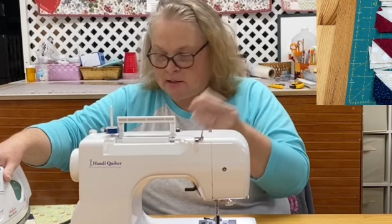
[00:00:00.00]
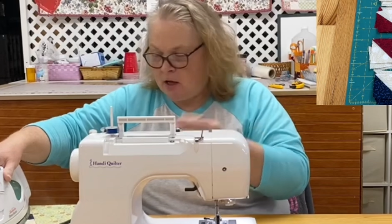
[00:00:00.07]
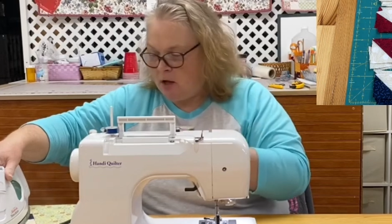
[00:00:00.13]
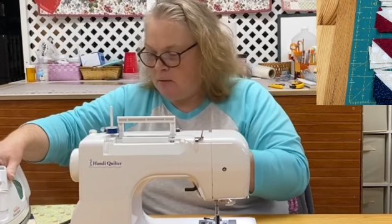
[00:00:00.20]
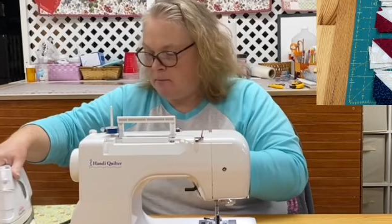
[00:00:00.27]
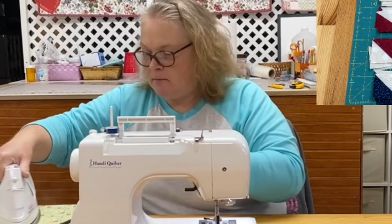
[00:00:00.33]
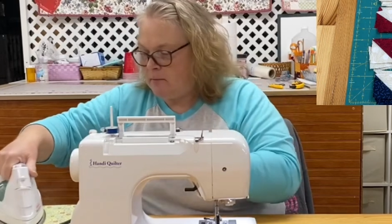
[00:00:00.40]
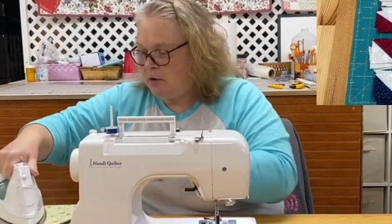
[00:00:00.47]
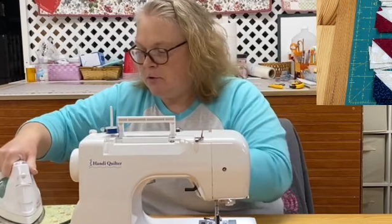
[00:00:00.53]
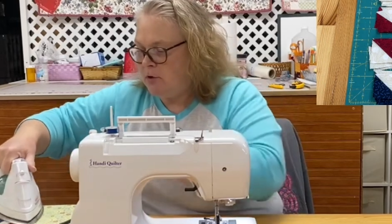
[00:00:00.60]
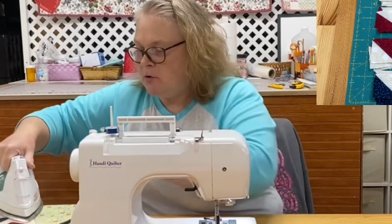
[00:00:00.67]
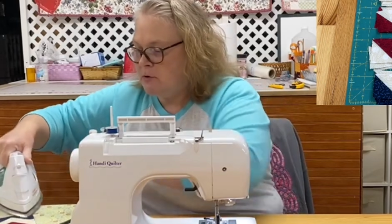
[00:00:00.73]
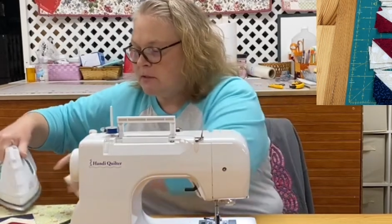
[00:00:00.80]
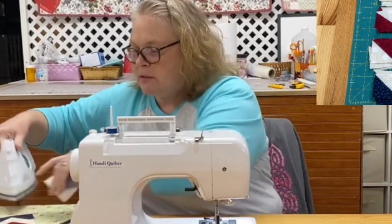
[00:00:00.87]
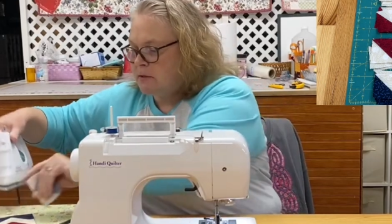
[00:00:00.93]
them, your
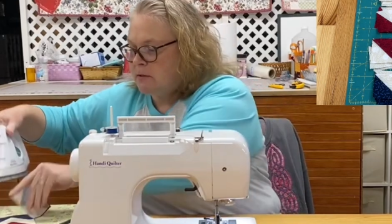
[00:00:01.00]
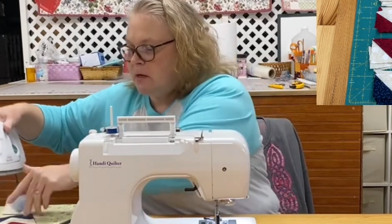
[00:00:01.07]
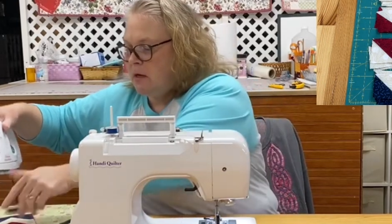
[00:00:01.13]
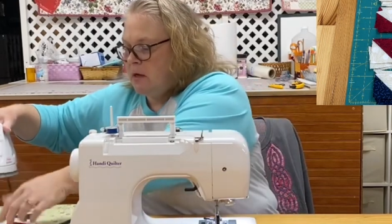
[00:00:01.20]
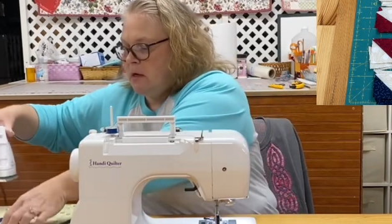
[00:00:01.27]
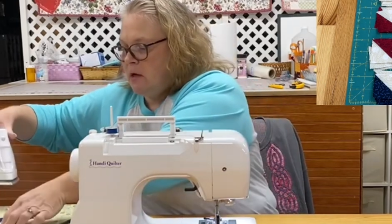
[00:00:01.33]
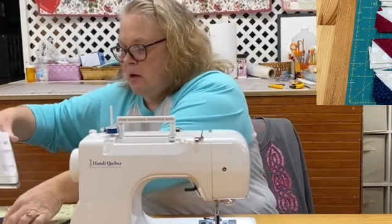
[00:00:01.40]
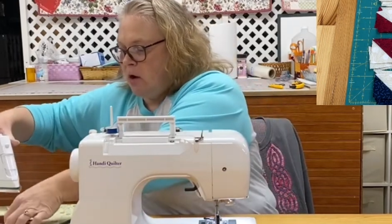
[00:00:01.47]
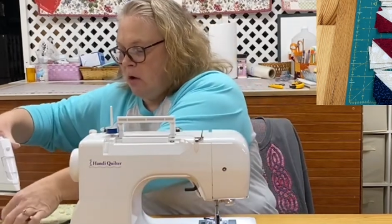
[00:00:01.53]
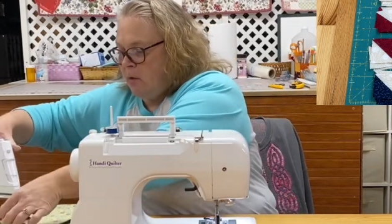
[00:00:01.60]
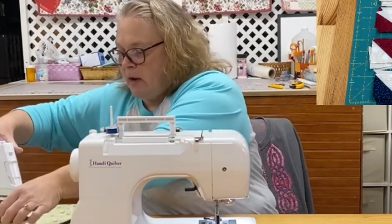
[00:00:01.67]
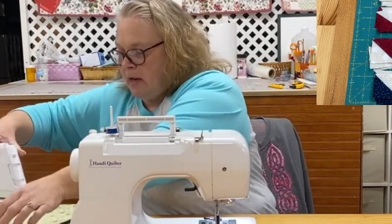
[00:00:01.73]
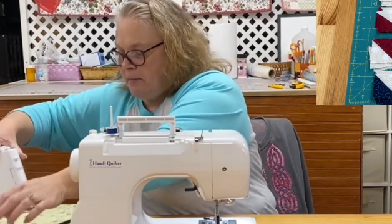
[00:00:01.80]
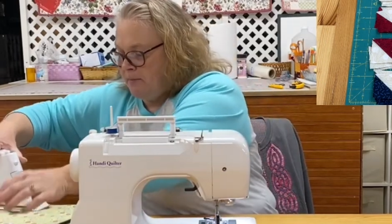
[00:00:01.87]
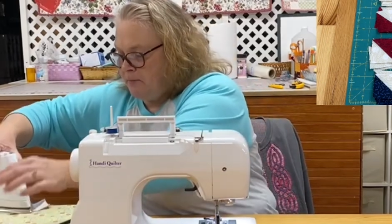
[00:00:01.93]
noses
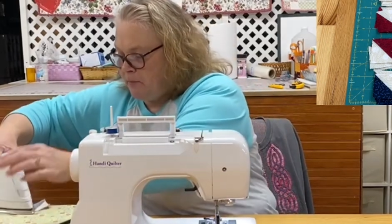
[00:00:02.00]
going.